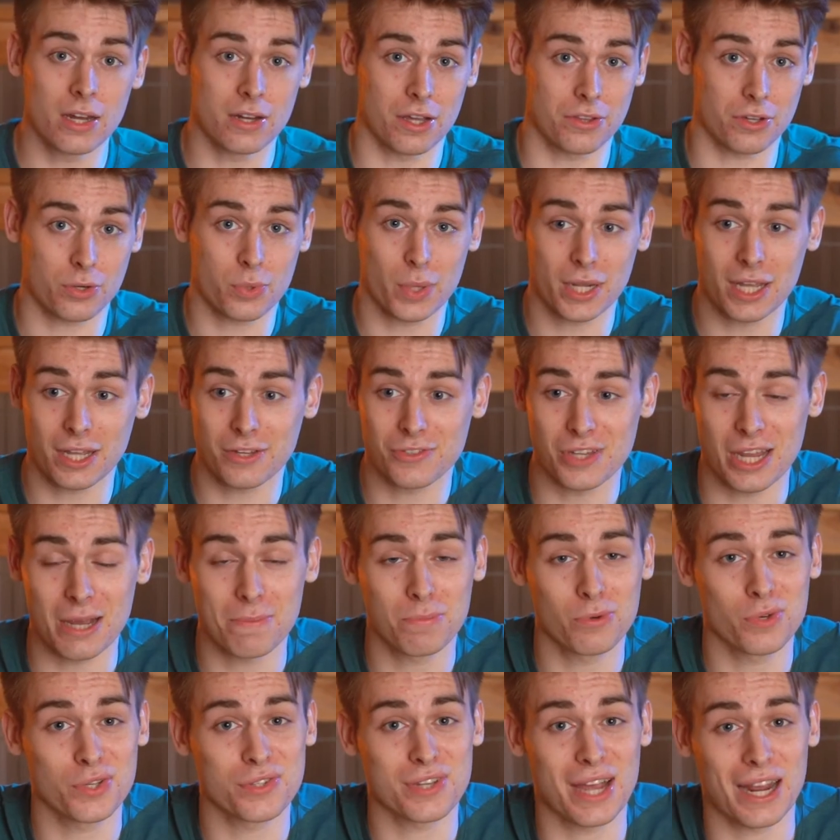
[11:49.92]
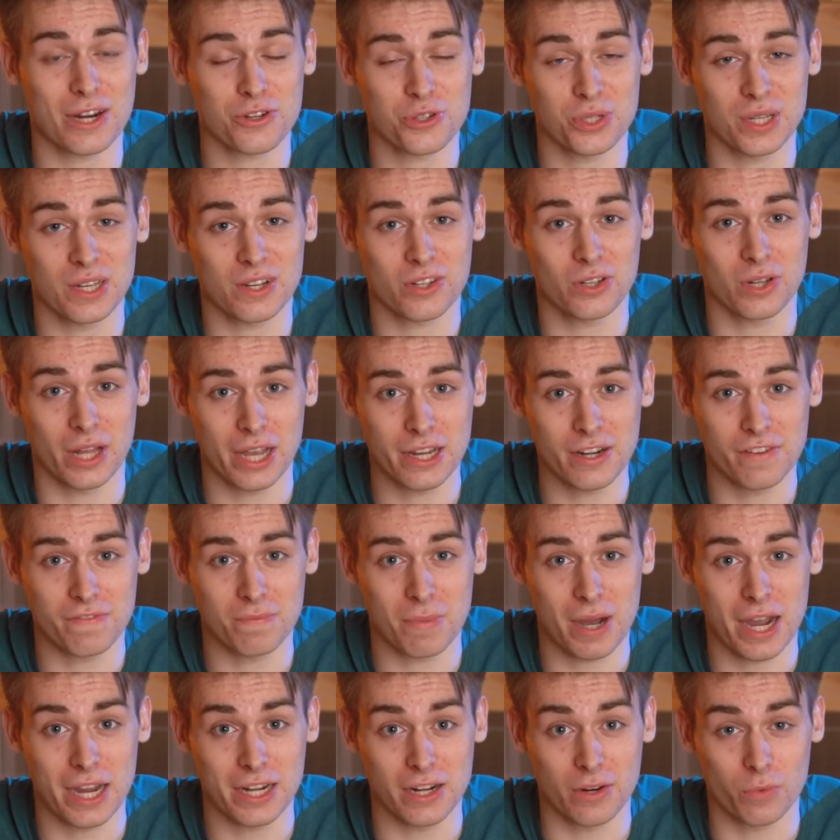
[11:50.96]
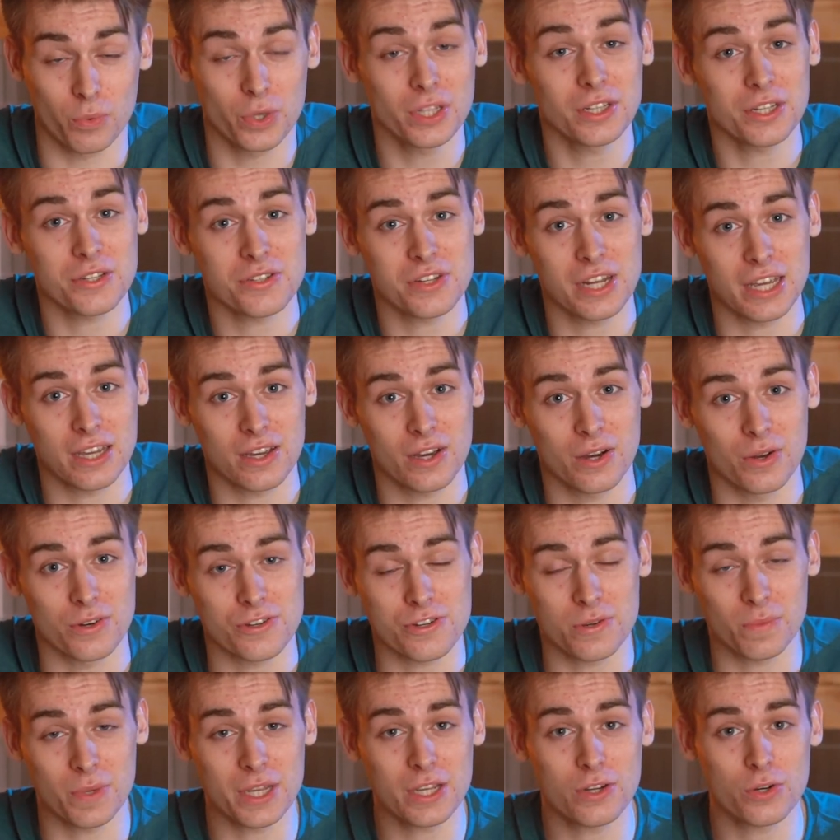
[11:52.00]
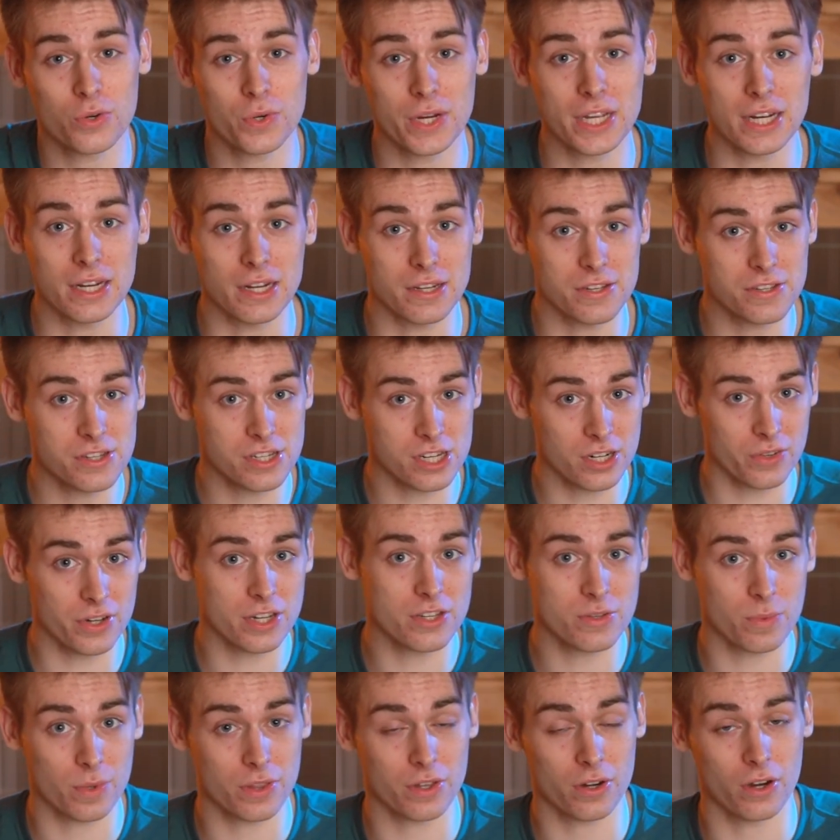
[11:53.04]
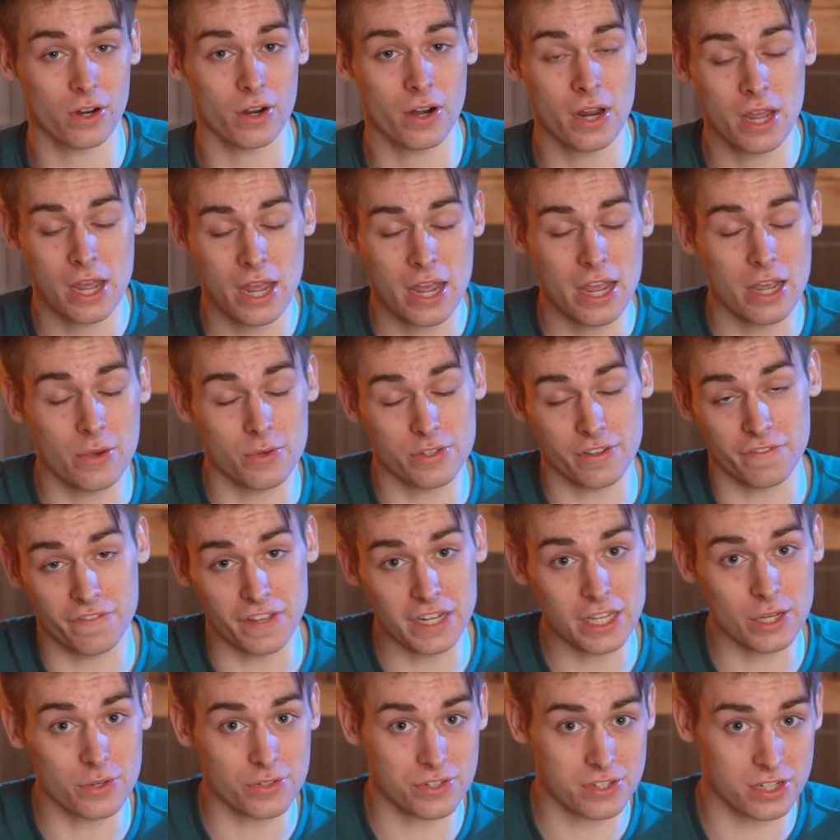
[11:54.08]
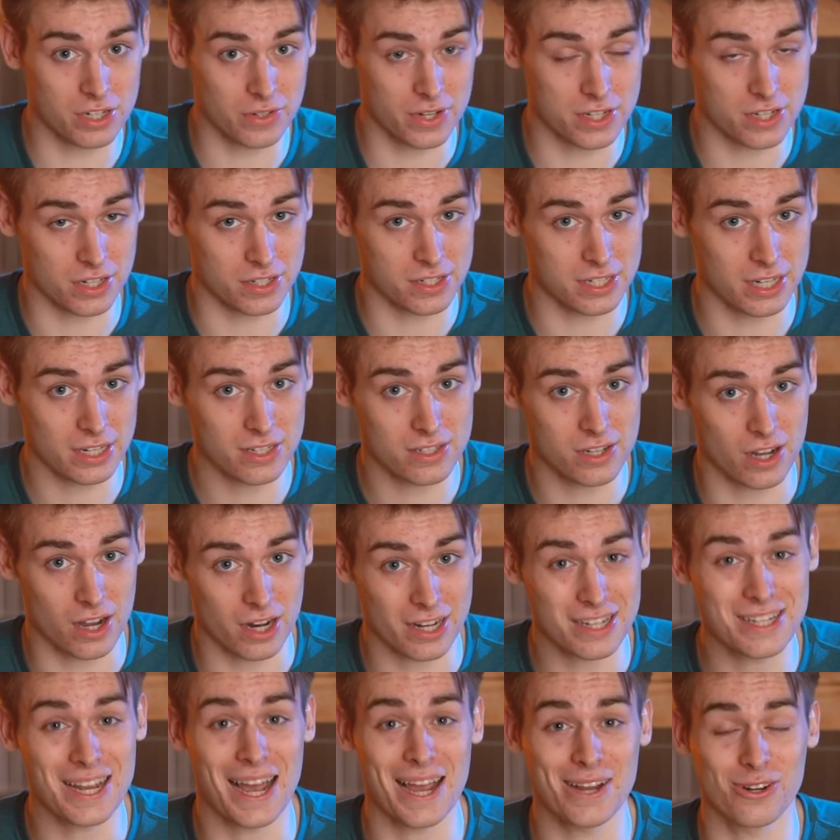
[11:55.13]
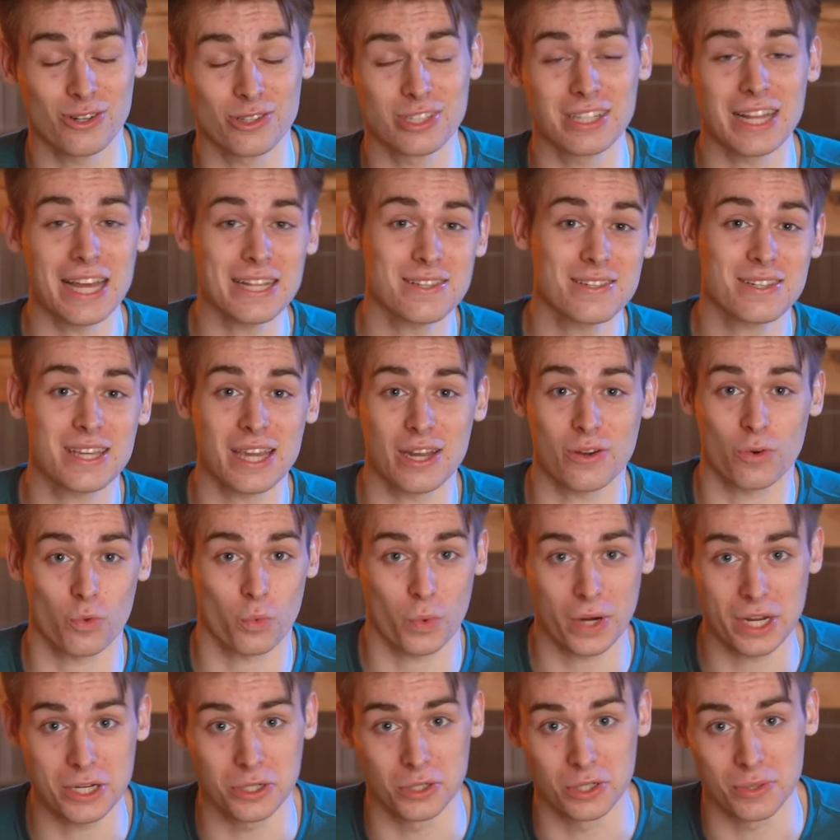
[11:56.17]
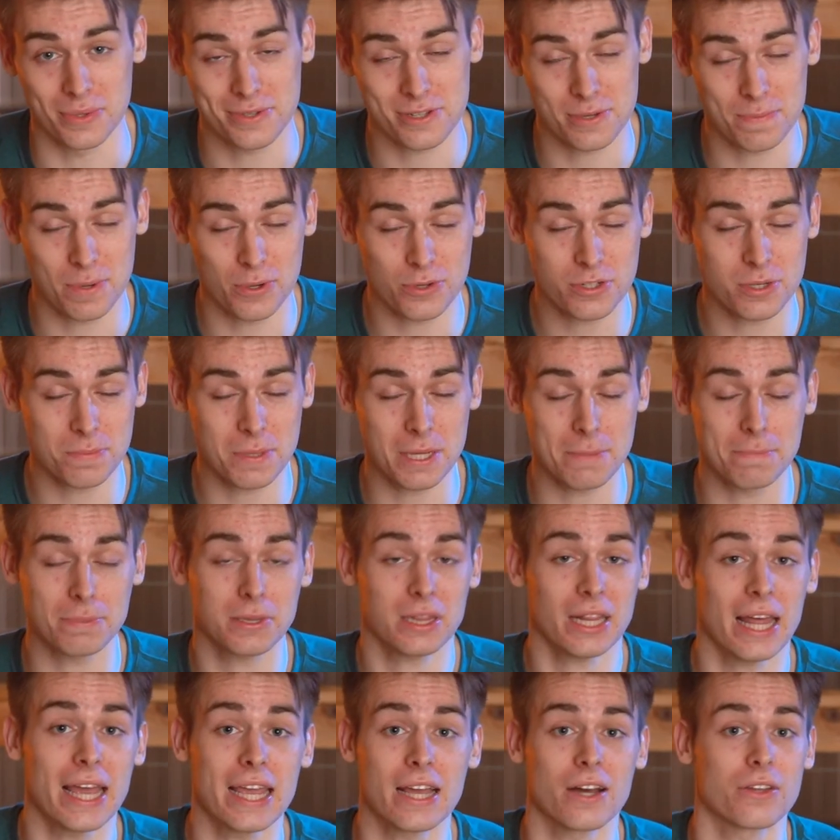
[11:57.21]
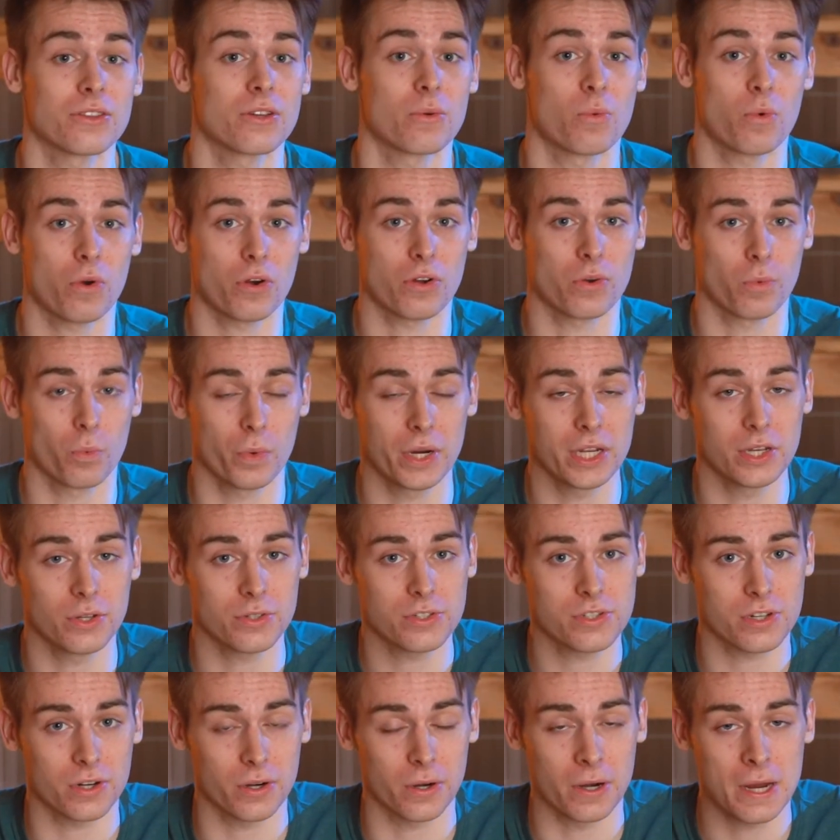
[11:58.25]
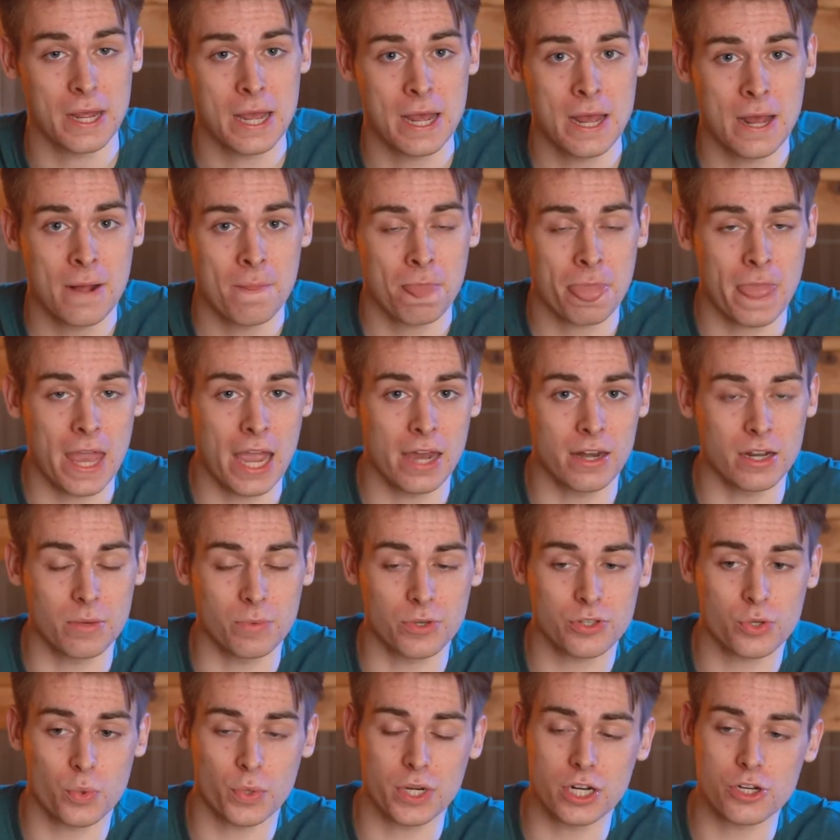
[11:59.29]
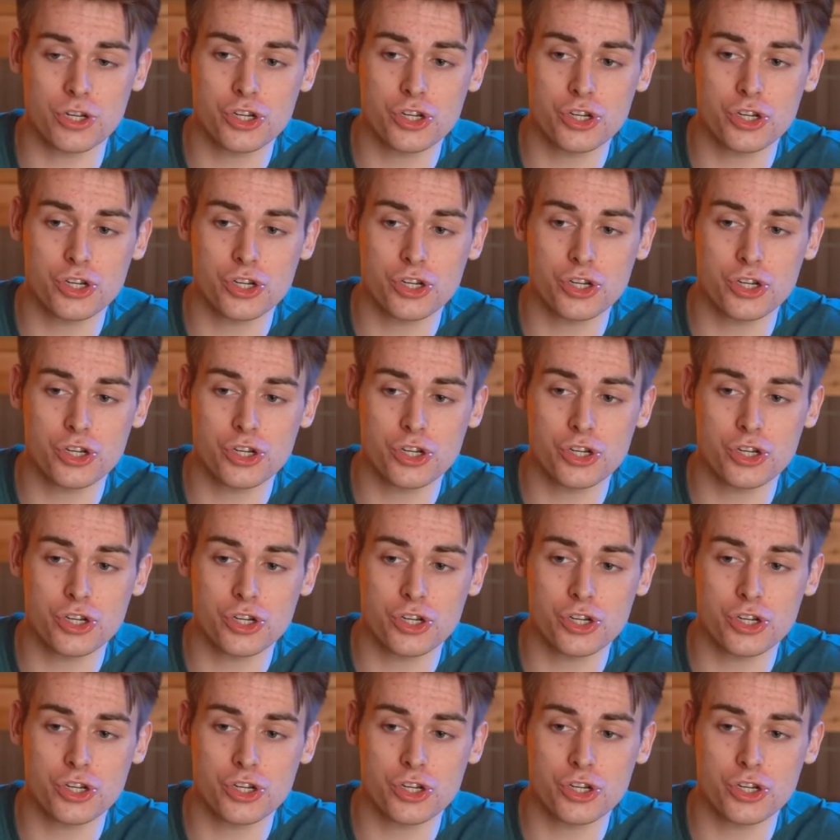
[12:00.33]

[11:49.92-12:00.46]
Another quick example is actually a client of mine, a real estate coach, and we created a series with her. It was a video series on TikTok titled "Let's Get Real." It was supposed to be a play on the word realtor, and it was going to